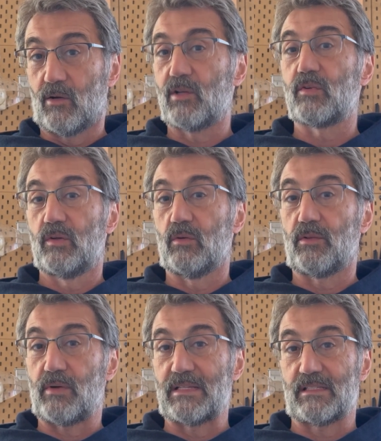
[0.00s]
arterial
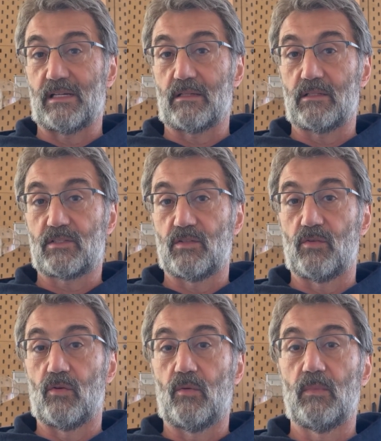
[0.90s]
thoracic outlet
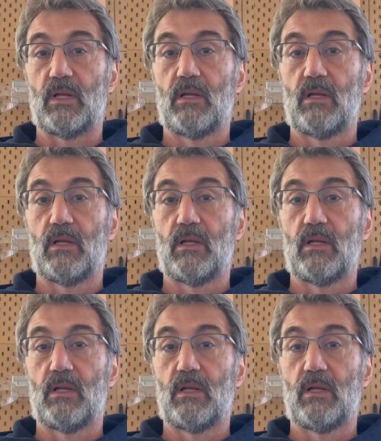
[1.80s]
syndrome.